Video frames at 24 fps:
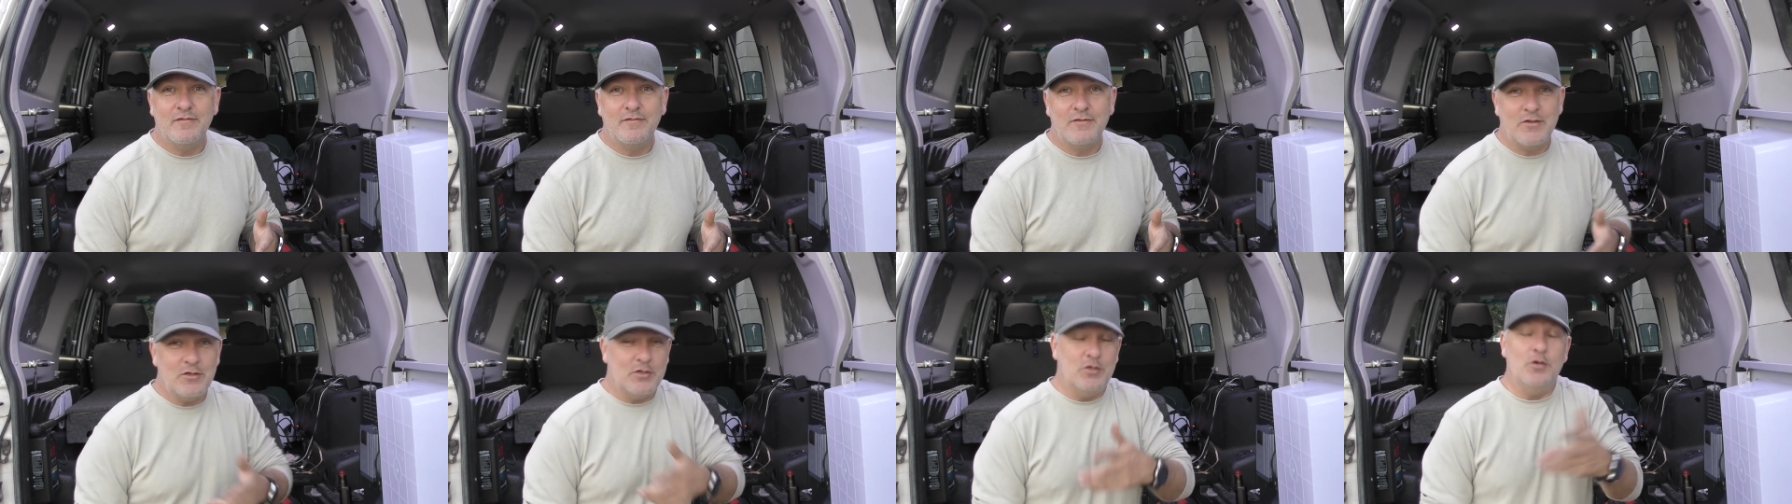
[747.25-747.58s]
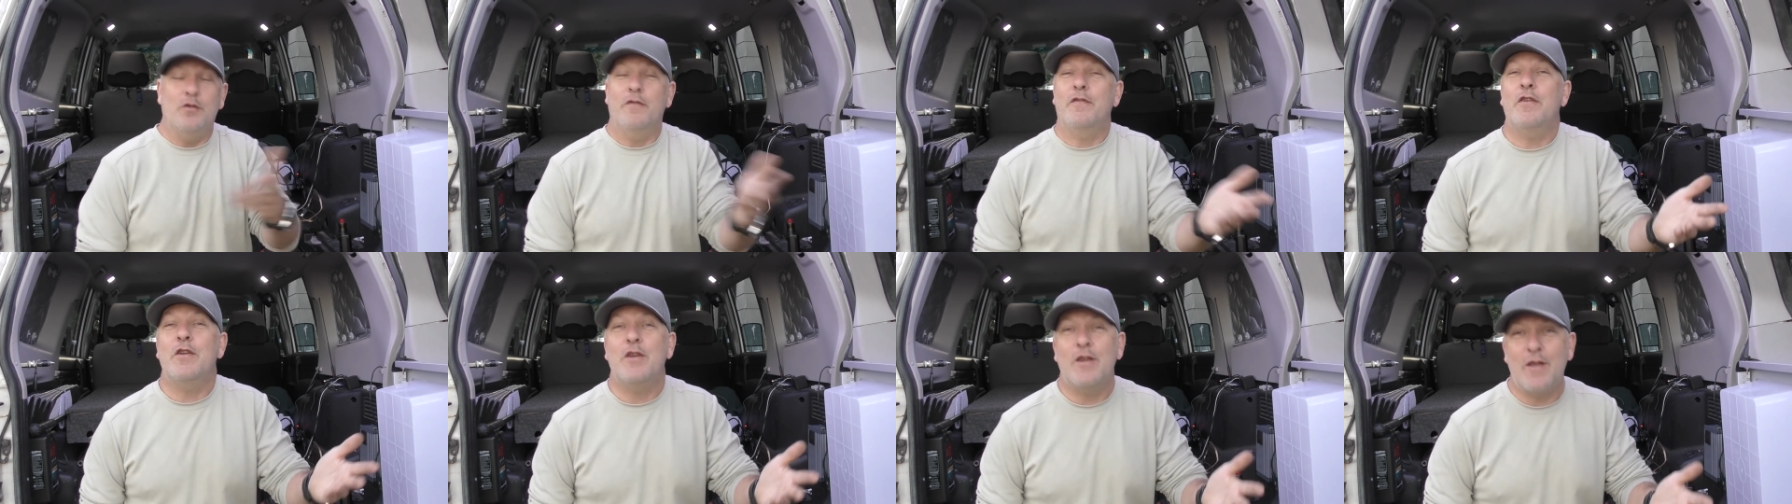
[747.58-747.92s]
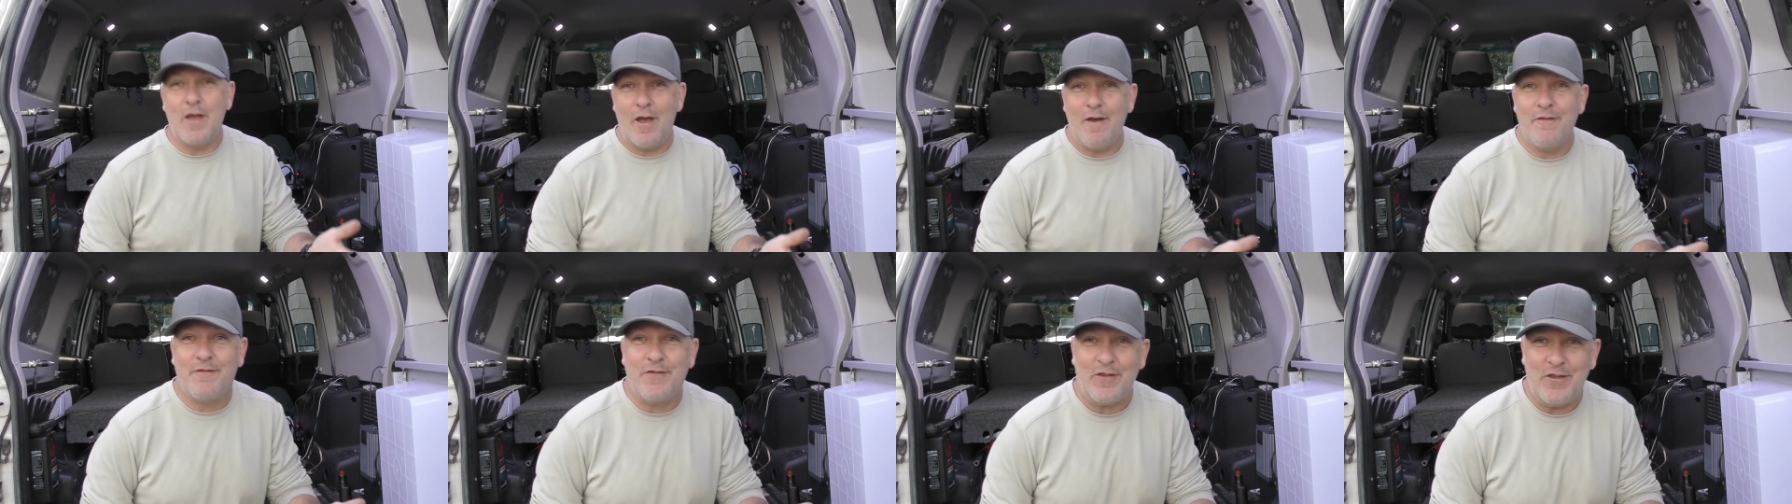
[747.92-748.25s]
to do a
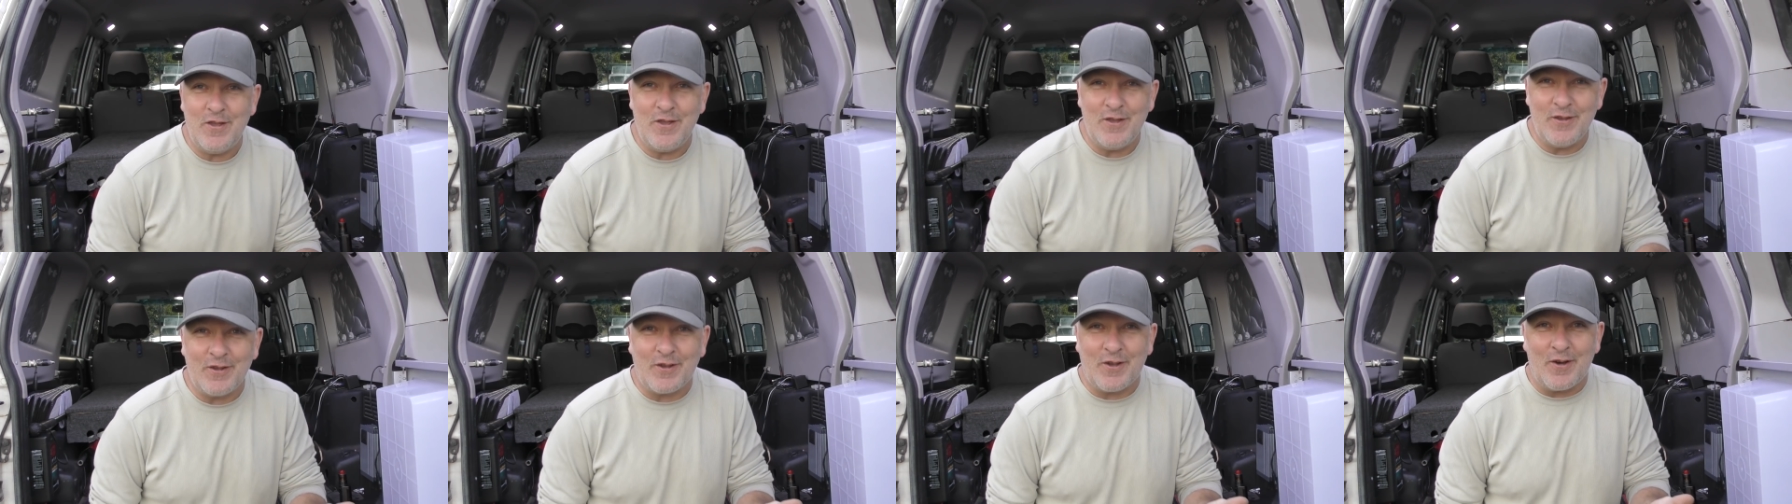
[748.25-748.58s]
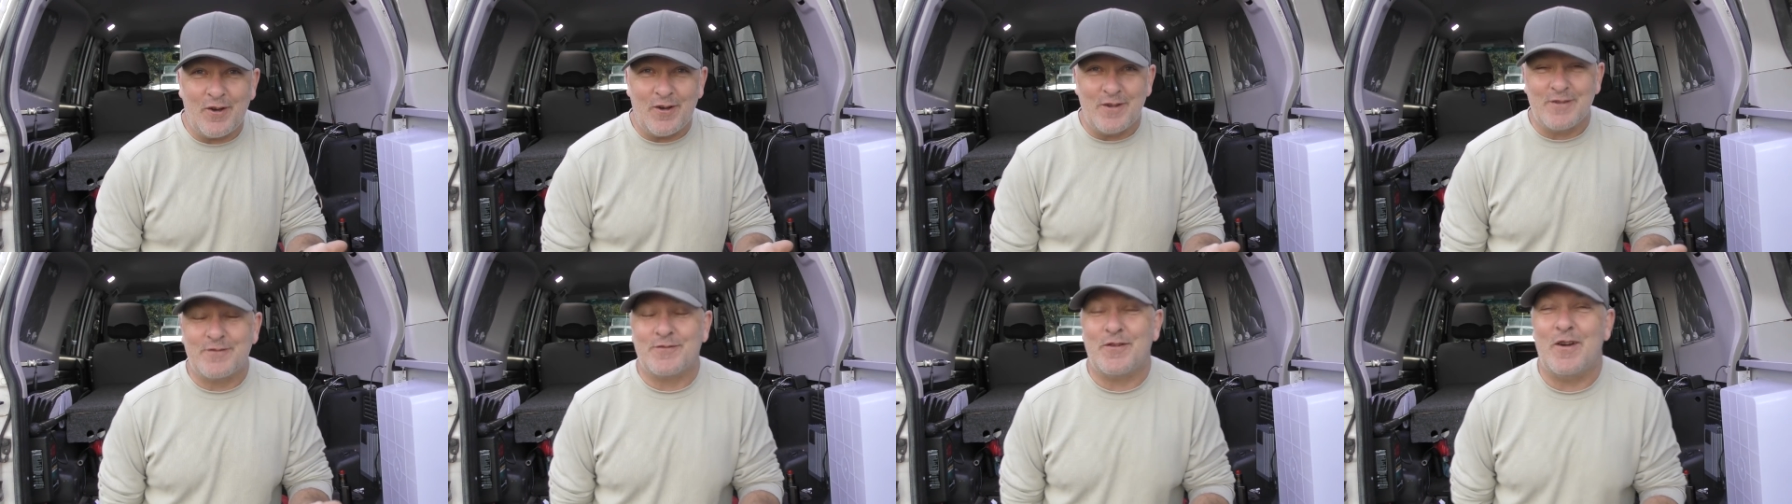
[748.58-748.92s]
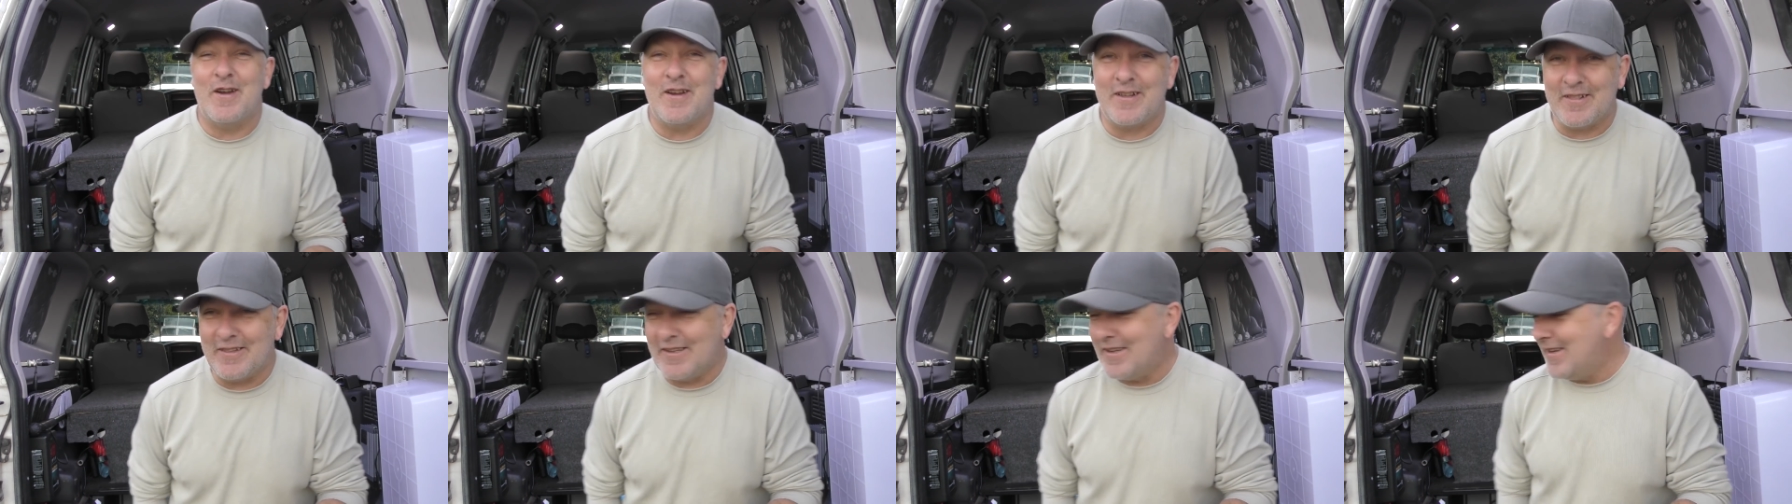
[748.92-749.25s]
video for you guys,
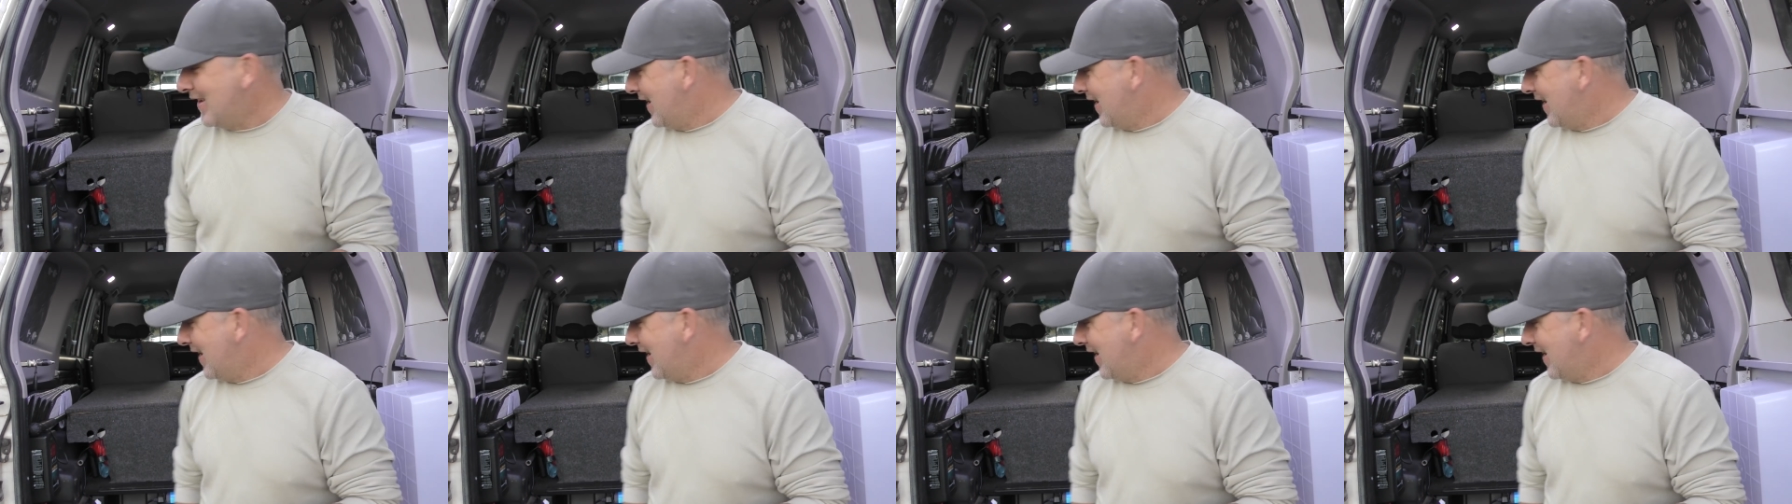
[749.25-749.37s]
frankly.